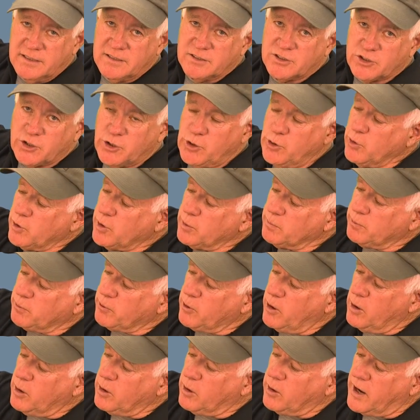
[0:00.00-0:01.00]
So you can
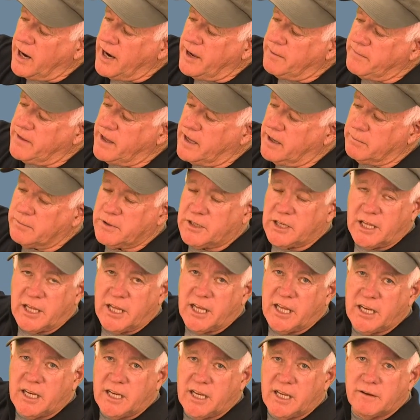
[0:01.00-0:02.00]
program them to
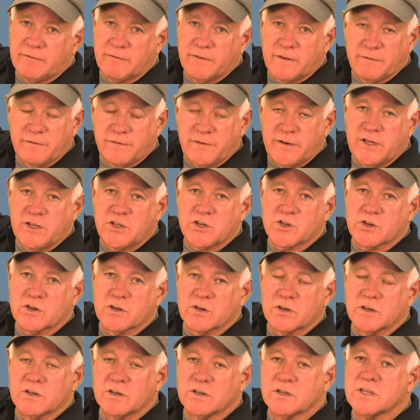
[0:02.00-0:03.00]
any of the
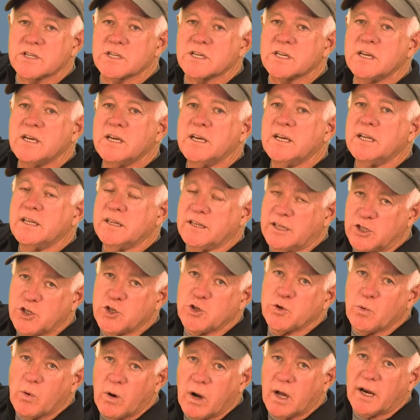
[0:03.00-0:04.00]
features
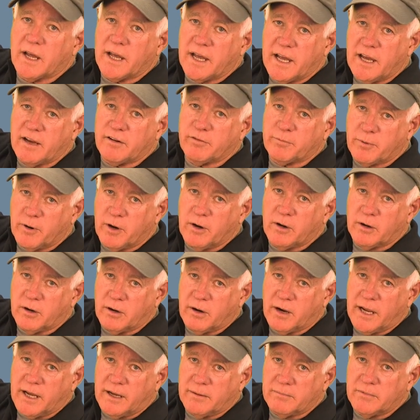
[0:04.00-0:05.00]
that you want to have
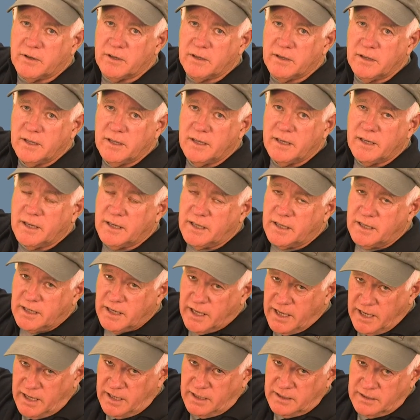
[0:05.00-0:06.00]
programmed. And
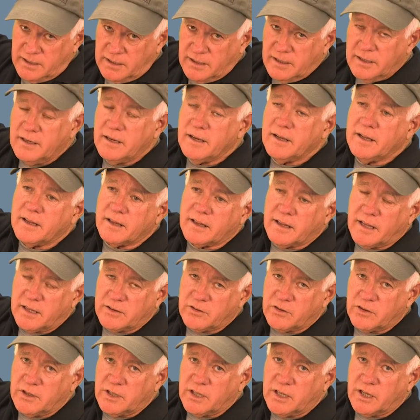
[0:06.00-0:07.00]
again,
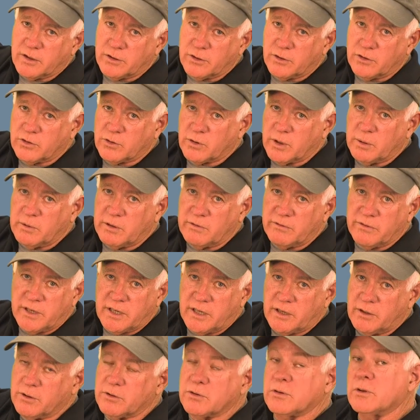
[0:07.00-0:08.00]
that's in the other streaming
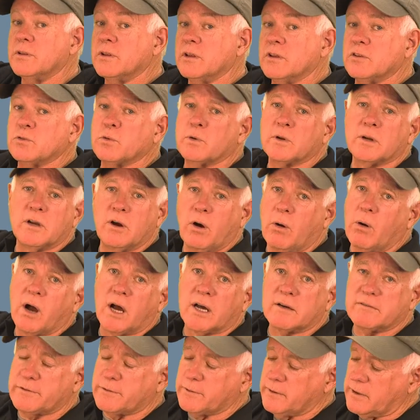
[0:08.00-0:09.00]
videos, or this would go
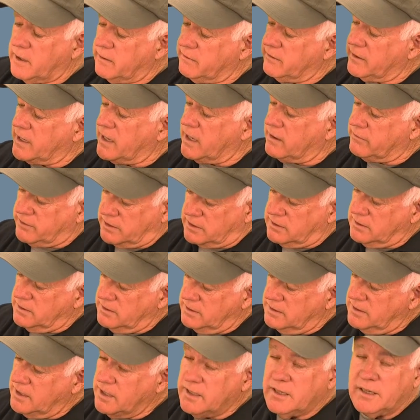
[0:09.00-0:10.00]
on forever and ever.
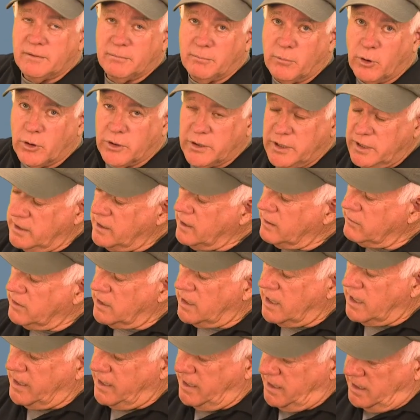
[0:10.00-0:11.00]
Bore the
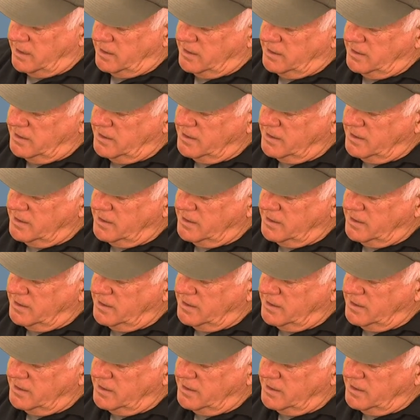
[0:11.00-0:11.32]
devil out of you.